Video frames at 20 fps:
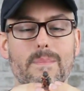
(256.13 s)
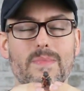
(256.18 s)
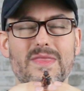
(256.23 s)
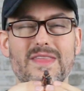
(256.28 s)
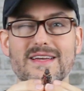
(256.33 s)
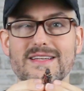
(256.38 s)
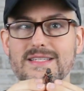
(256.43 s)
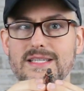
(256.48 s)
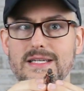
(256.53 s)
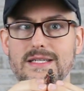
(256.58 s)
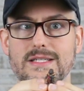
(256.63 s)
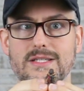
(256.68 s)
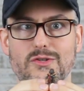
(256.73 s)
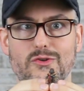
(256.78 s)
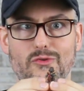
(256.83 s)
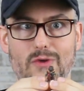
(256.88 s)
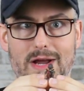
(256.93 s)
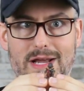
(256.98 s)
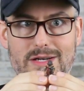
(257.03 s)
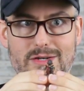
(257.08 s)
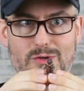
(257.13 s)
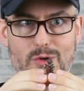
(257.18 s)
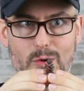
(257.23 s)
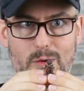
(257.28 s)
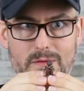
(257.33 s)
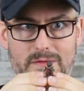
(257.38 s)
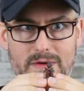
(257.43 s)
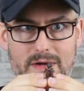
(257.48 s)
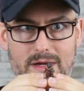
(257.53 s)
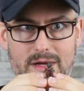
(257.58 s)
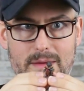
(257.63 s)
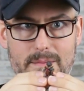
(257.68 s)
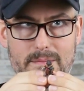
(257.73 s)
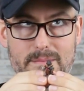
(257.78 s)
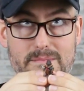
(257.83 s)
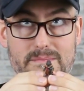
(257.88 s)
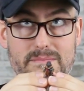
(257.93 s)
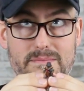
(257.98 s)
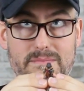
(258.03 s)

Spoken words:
This is Grandolpha